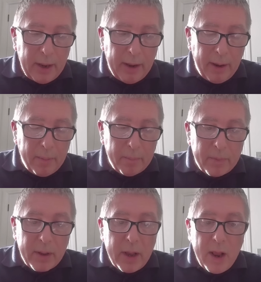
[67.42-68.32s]
Um,
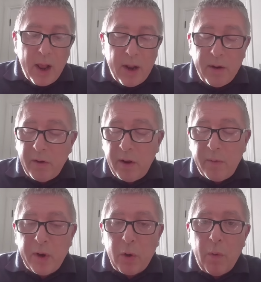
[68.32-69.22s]

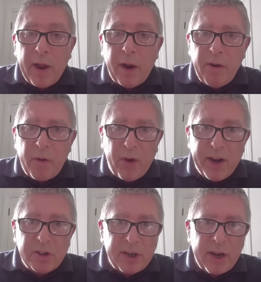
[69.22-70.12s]
we call that our
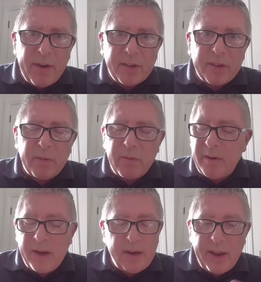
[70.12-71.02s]
FH series,
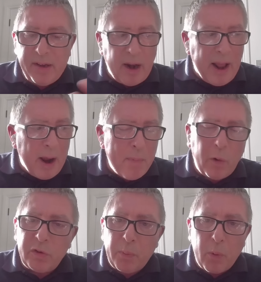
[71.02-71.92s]
and these allow
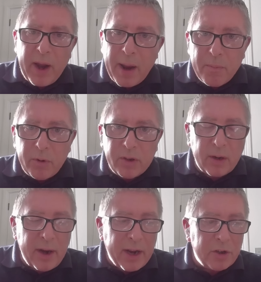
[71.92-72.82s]
multiple camera
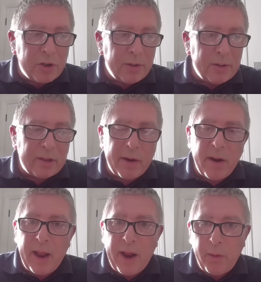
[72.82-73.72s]
connections. They
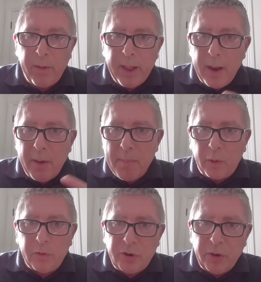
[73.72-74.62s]
allow
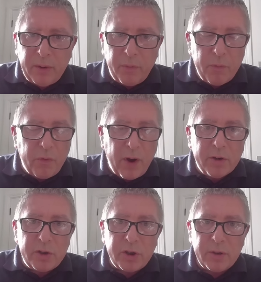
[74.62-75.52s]
multitude of different
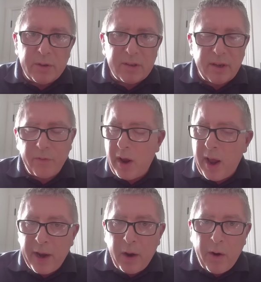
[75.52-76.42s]
functions. They've got
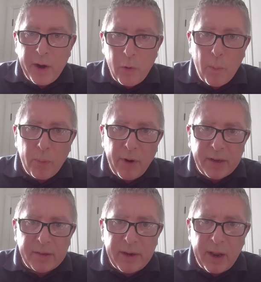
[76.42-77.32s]
AI
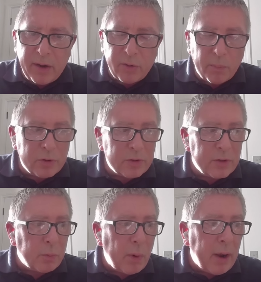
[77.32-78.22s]
incorporated in there as options
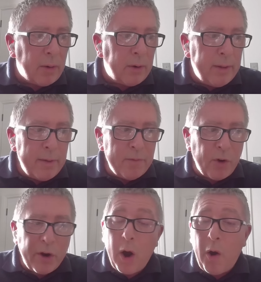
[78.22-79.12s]
as well.
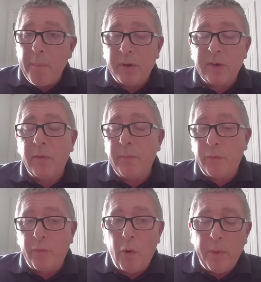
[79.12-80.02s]
Very high
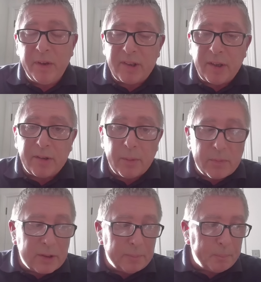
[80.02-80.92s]
performance
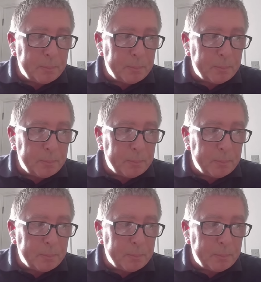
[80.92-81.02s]
systems.